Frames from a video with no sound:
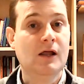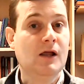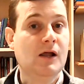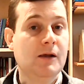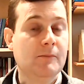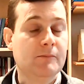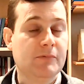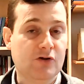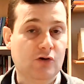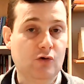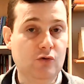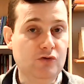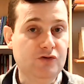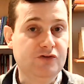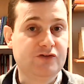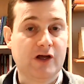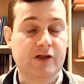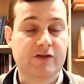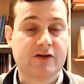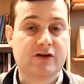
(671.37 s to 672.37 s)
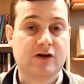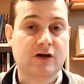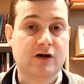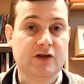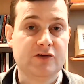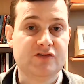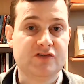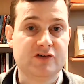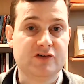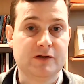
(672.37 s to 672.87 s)
But also the
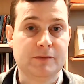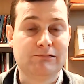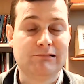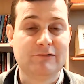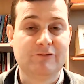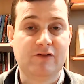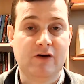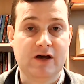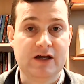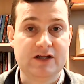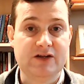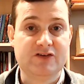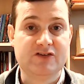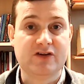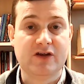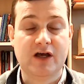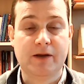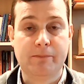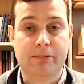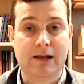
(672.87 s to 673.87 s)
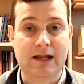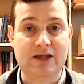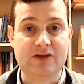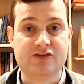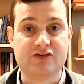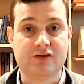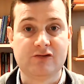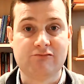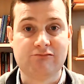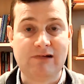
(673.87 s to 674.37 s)
castle provides a place
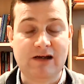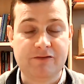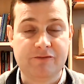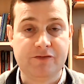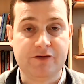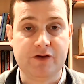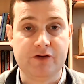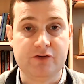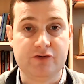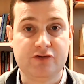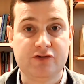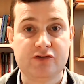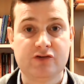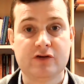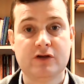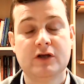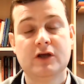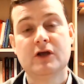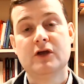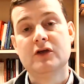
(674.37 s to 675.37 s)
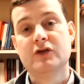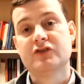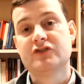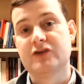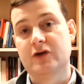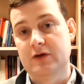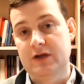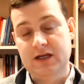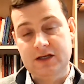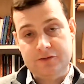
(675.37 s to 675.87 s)
of refuge.
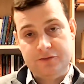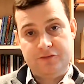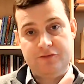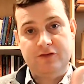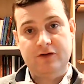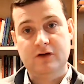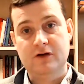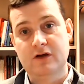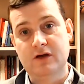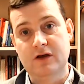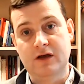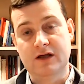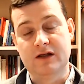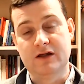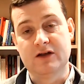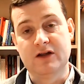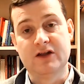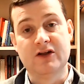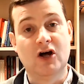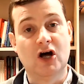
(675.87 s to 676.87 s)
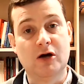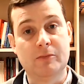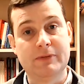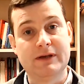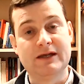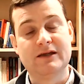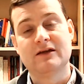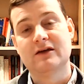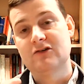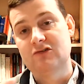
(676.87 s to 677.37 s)
So if an
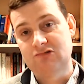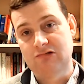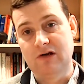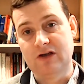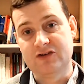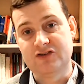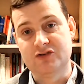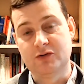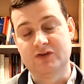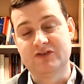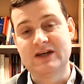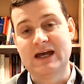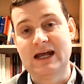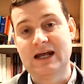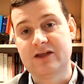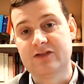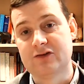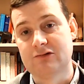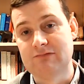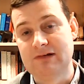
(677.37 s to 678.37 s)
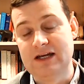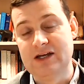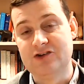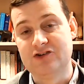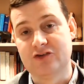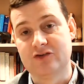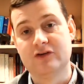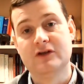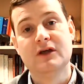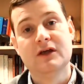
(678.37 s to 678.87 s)
army tries to attack the
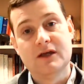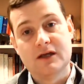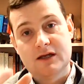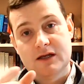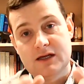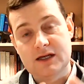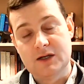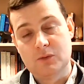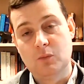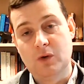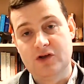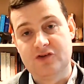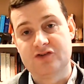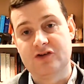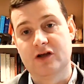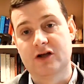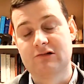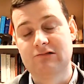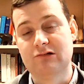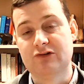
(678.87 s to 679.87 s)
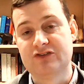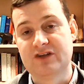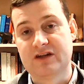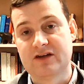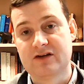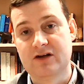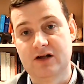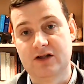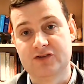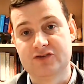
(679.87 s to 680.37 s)
region in which a Crusader
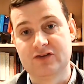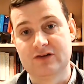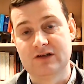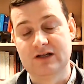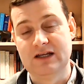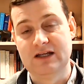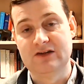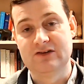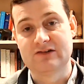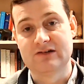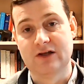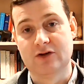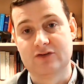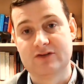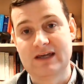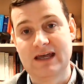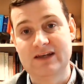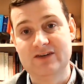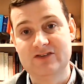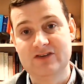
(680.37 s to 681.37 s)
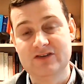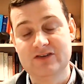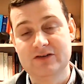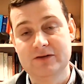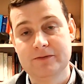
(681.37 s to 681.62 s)
castle is located,